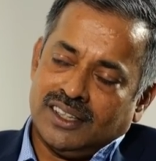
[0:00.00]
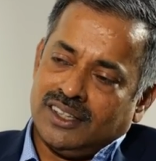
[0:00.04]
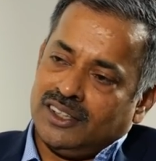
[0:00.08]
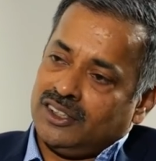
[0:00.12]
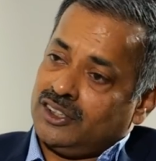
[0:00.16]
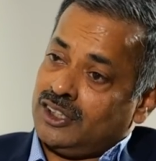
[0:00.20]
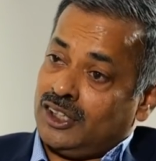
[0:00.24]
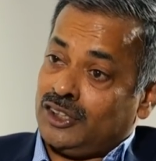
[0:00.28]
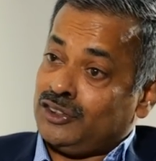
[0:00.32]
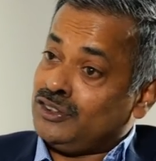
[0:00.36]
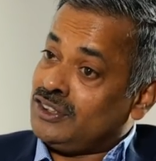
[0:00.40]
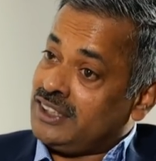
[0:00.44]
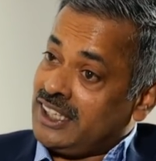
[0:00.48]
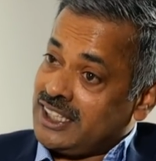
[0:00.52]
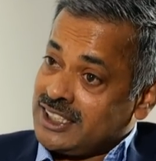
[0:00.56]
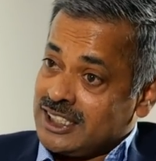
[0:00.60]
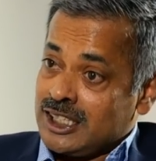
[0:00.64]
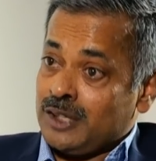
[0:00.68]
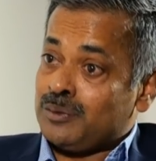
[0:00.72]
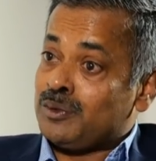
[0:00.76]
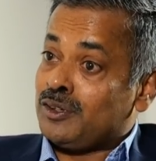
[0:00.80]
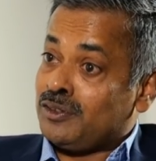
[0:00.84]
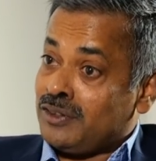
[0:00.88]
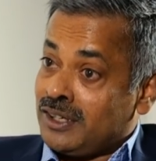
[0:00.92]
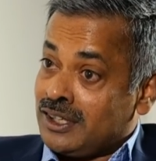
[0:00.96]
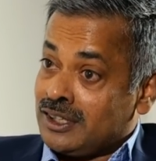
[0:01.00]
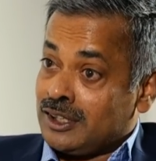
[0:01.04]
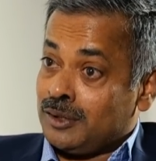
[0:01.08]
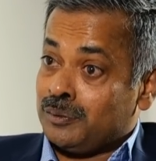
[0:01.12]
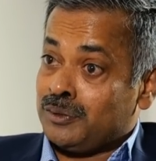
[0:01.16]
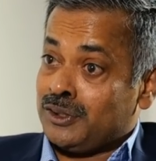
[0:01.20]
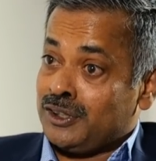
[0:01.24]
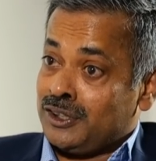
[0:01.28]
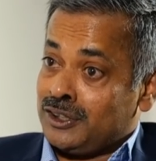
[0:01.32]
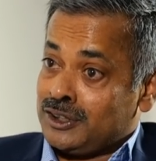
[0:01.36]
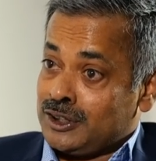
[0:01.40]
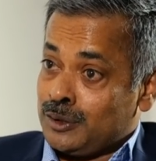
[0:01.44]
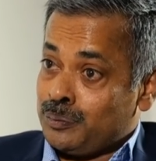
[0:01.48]
So adu next time vanda
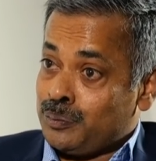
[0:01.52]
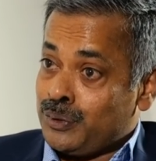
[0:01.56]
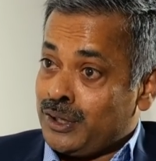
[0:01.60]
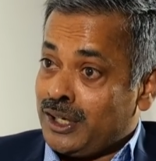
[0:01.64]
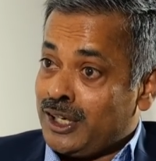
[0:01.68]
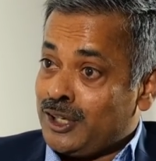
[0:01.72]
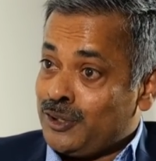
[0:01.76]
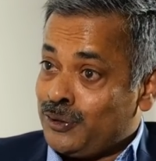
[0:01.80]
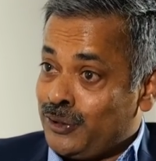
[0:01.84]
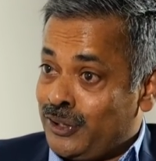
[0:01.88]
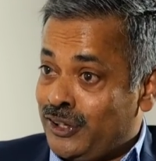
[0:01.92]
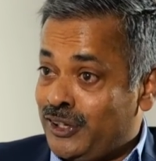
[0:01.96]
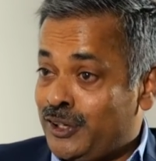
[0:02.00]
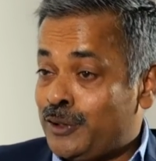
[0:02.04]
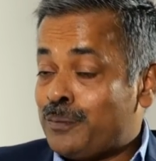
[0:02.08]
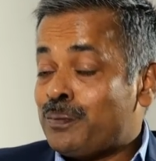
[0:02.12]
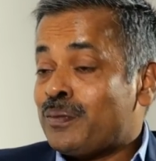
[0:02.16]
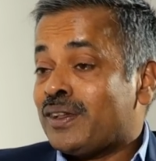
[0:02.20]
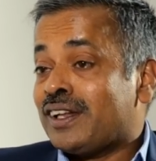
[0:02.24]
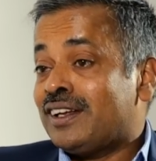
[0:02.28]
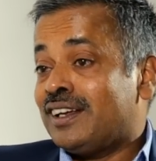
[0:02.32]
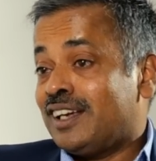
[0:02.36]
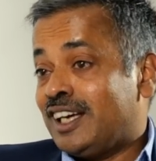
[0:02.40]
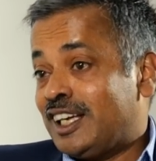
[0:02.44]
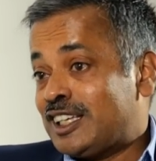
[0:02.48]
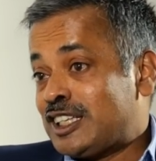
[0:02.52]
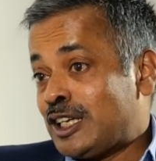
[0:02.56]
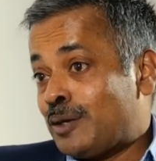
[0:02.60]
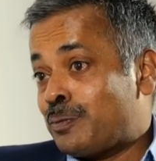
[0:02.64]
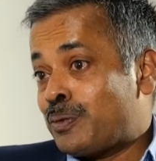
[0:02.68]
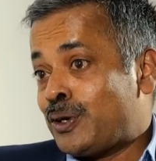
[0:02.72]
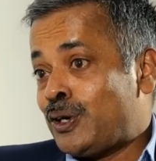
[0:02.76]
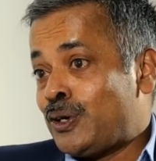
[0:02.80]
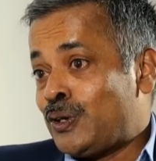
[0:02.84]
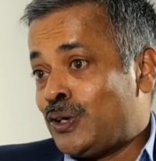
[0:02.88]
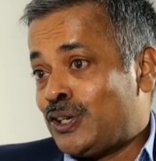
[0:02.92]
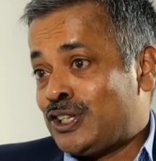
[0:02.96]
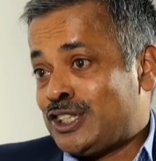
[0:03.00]
namukku separate or
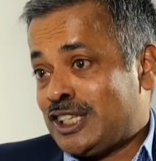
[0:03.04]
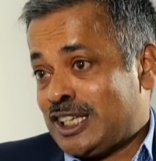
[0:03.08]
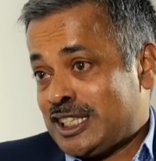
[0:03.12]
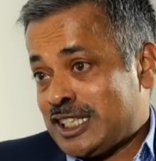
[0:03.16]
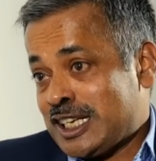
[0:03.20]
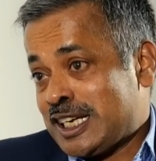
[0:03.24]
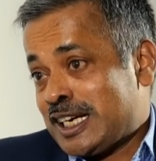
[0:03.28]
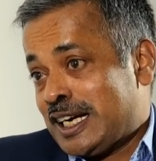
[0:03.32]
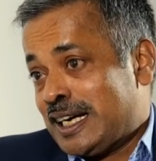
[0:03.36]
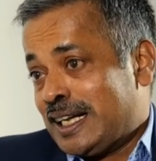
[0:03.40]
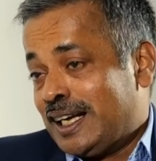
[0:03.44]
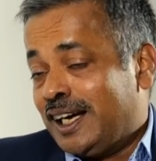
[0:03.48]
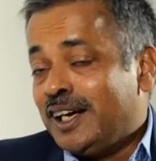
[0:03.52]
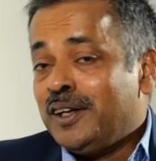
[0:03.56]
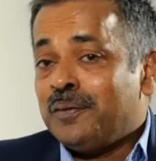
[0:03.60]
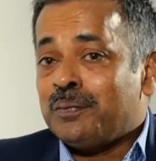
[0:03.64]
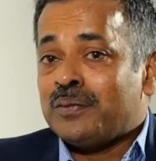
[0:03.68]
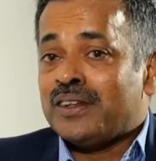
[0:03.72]
separate or session eduka,